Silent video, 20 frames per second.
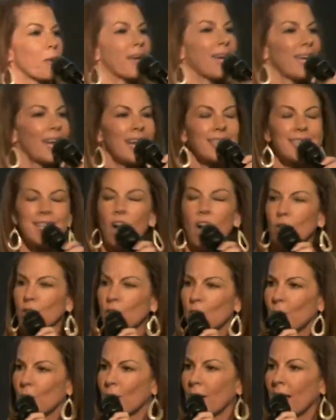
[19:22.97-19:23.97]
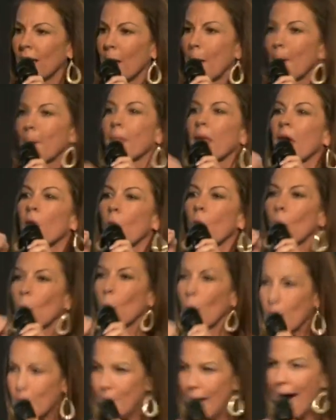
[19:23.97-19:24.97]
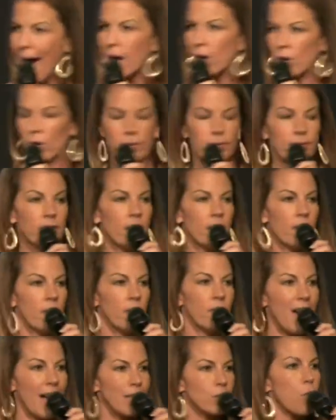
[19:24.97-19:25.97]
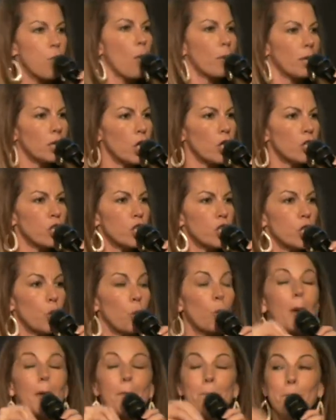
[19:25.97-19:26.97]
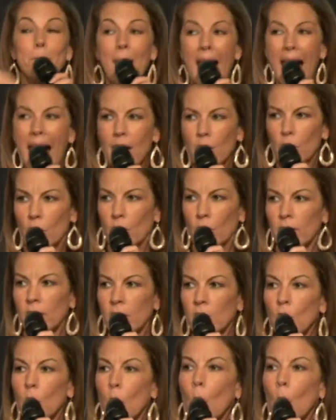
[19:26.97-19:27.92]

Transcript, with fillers: But can I tell you, we battle. That's what we learn to do. We battle.